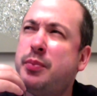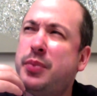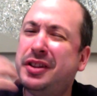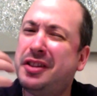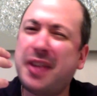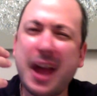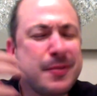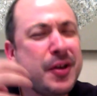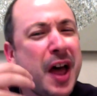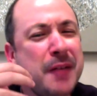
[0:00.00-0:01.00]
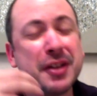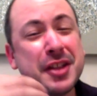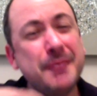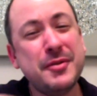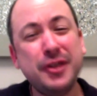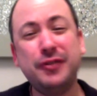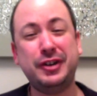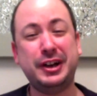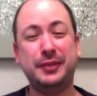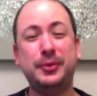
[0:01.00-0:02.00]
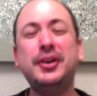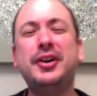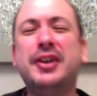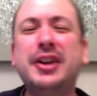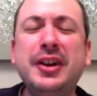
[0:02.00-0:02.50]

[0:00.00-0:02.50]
but at the same time it seems to really work.